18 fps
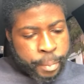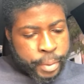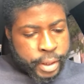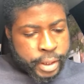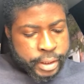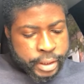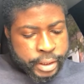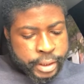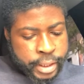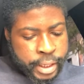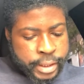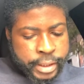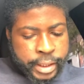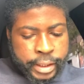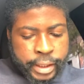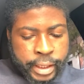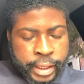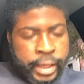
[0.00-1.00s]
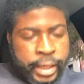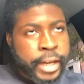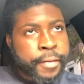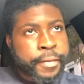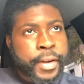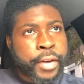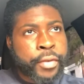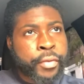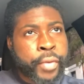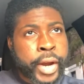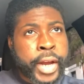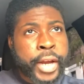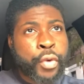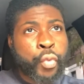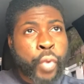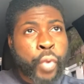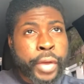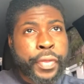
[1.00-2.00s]
Because it says that they lived and
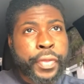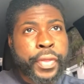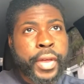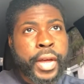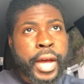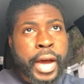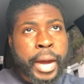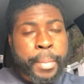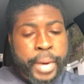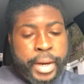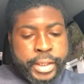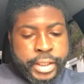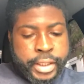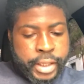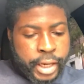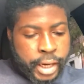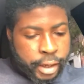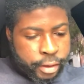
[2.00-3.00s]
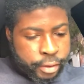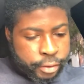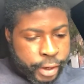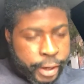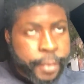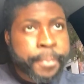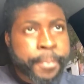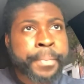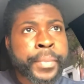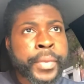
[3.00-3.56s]
reigned with Hamashiach, right?